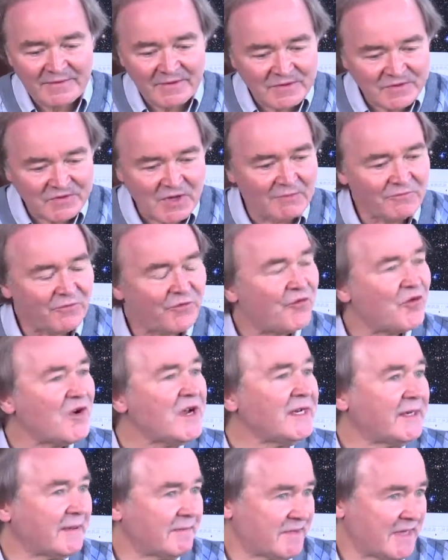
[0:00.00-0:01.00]
some
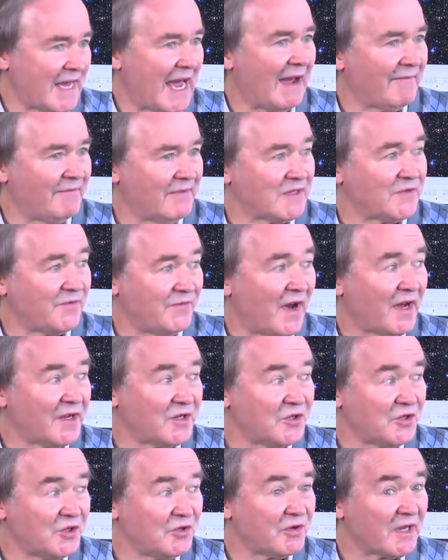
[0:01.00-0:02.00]
freedom to have this fine
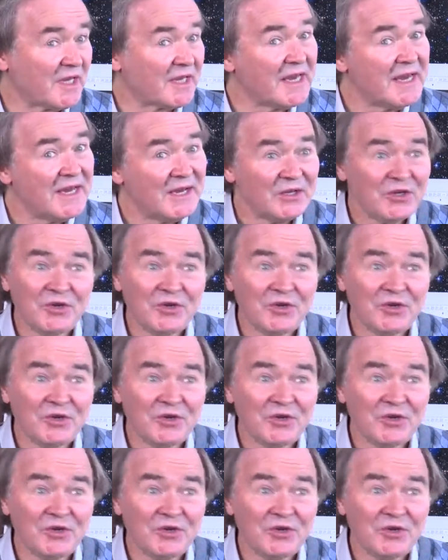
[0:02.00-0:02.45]
tuning,